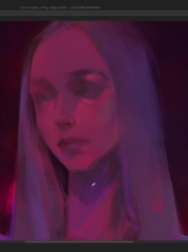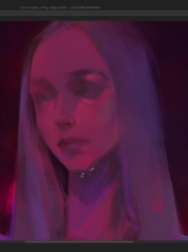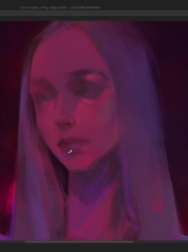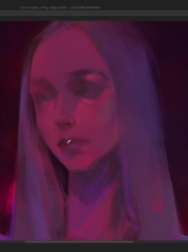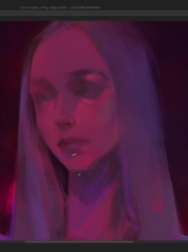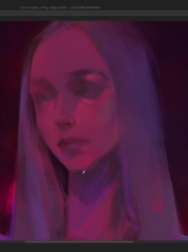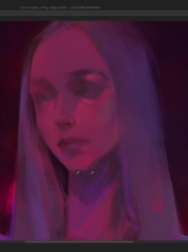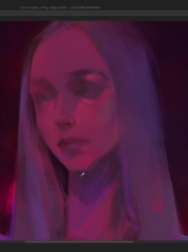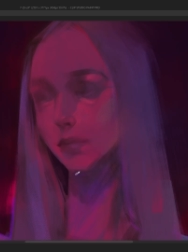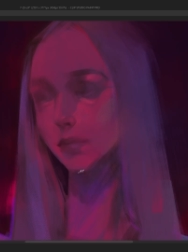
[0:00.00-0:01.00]
But if you feel
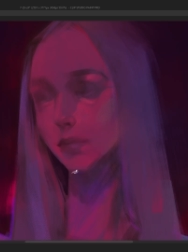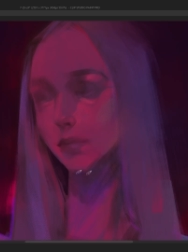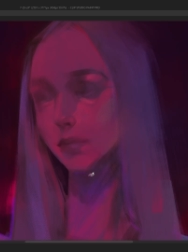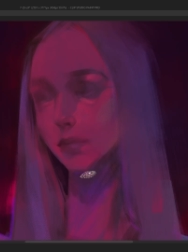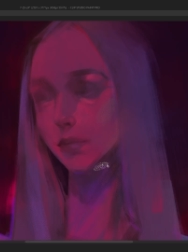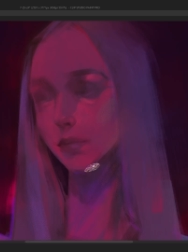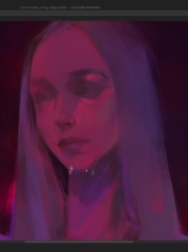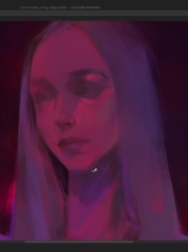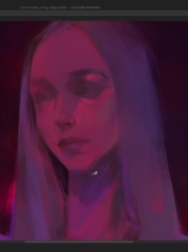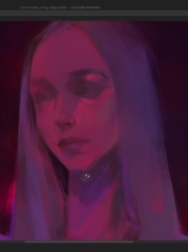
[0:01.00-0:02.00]
dissonance
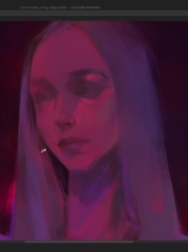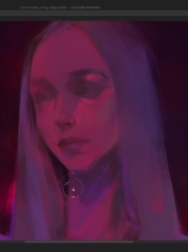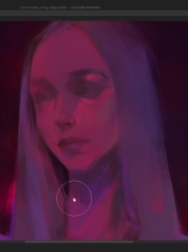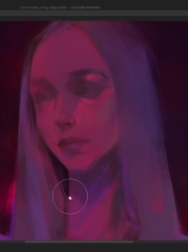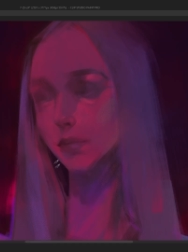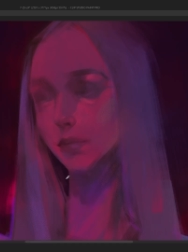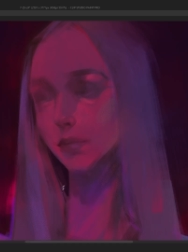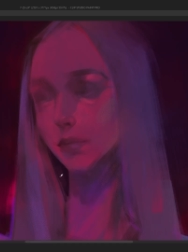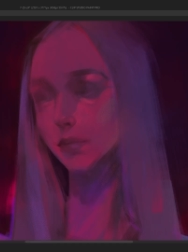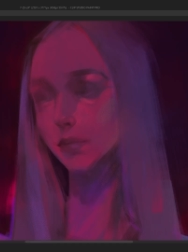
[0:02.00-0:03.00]
between what you're
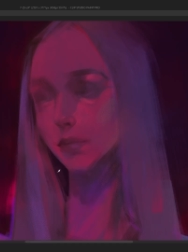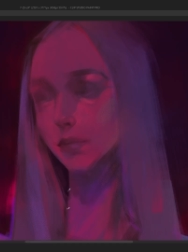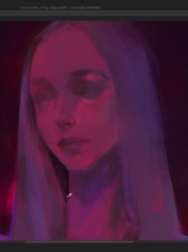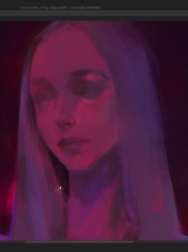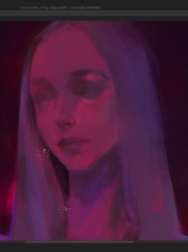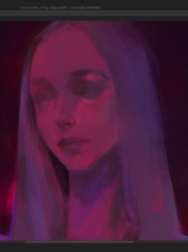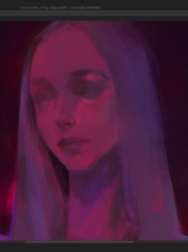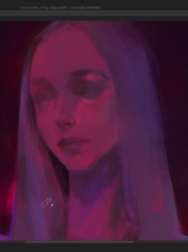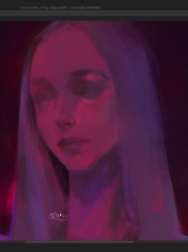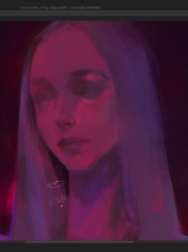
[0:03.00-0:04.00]
practicing and what you actually
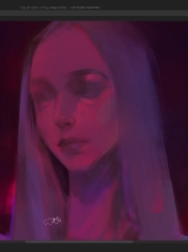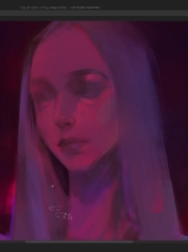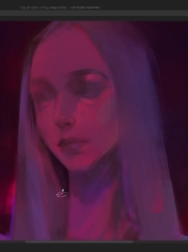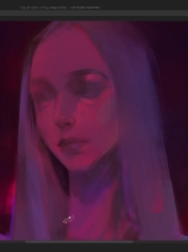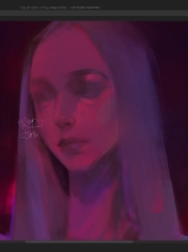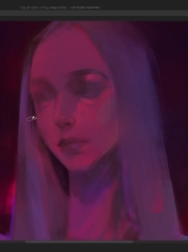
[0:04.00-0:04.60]
want to do,